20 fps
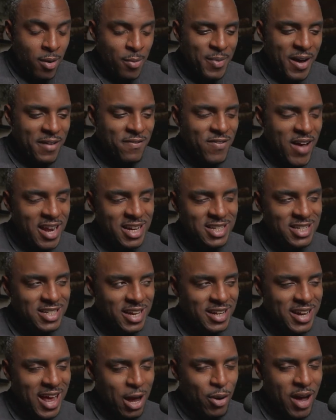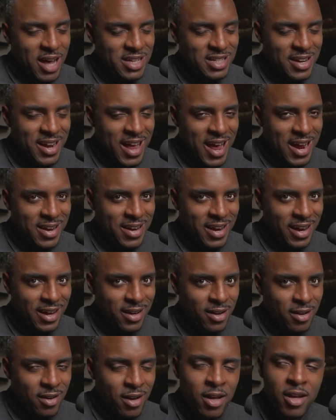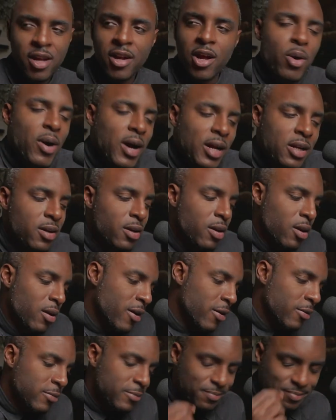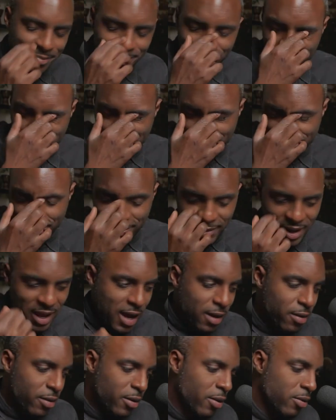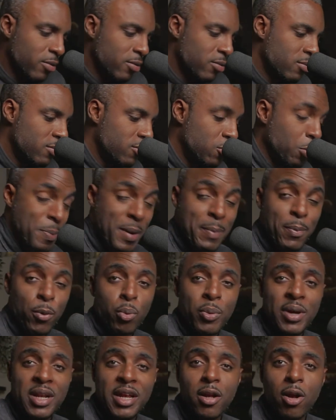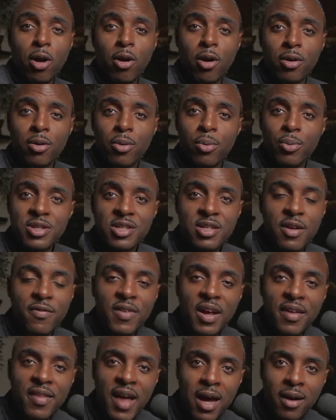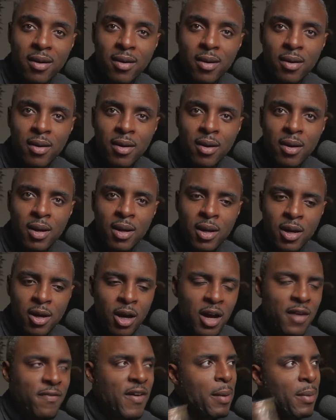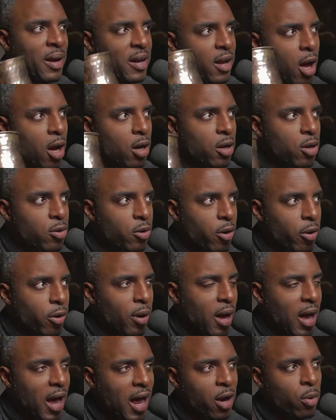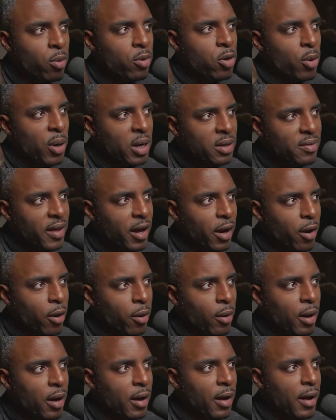My fantasy now has an ending. You know what? You know, I don't know. Do people really learn with stuff like that? You know, if I'm a dog owner, I will go out there,